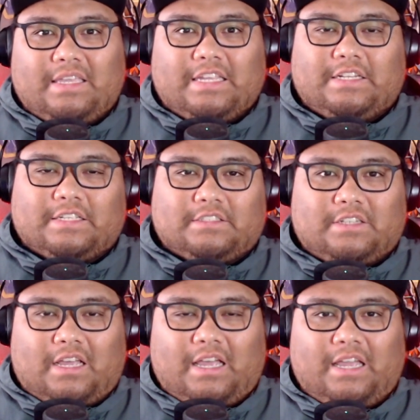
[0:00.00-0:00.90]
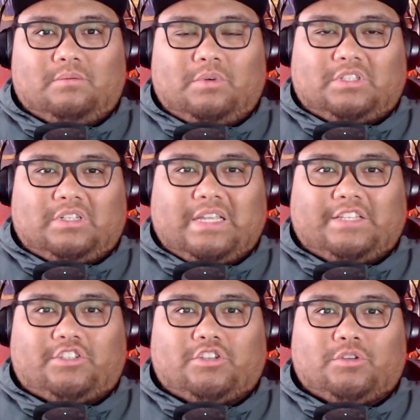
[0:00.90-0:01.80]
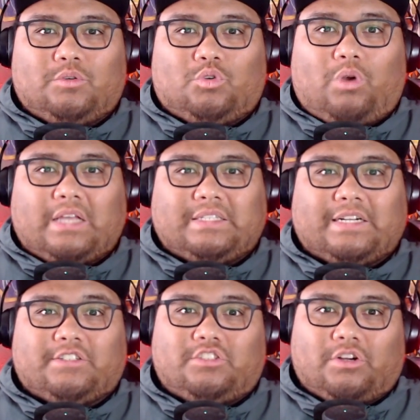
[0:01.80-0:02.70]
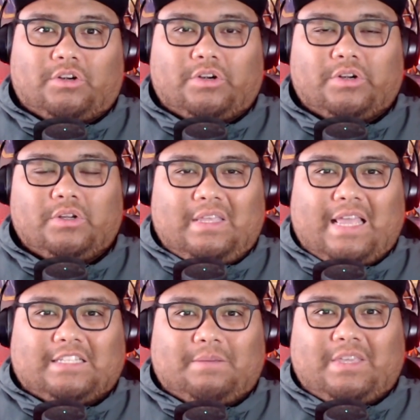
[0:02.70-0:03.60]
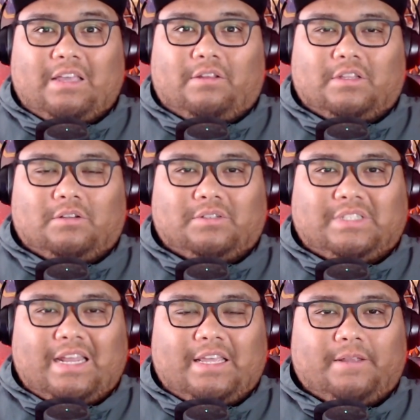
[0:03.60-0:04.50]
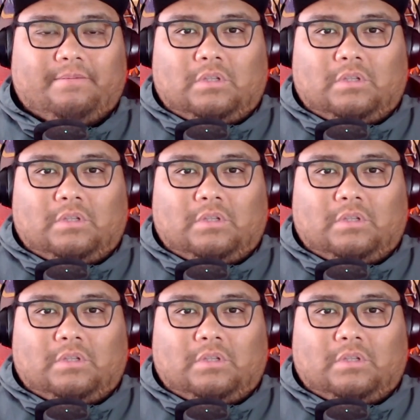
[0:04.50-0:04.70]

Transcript: He does not, which leads to Crosshair's turn. He ends up killing the lieutenant.